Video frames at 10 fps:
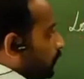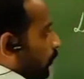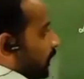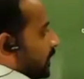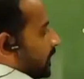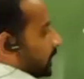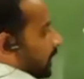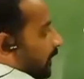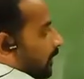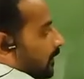one more
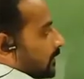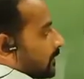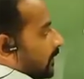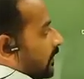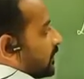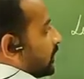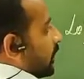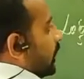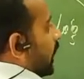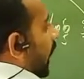digit, last digit,
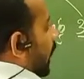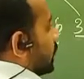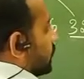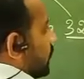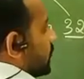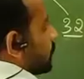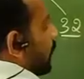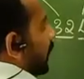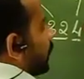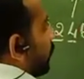and this
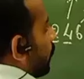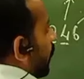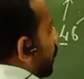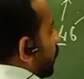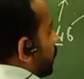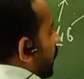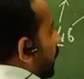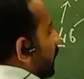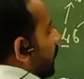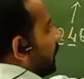value find out
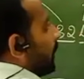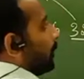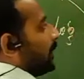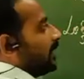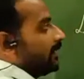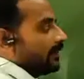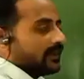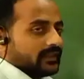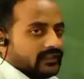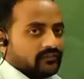in
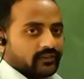mean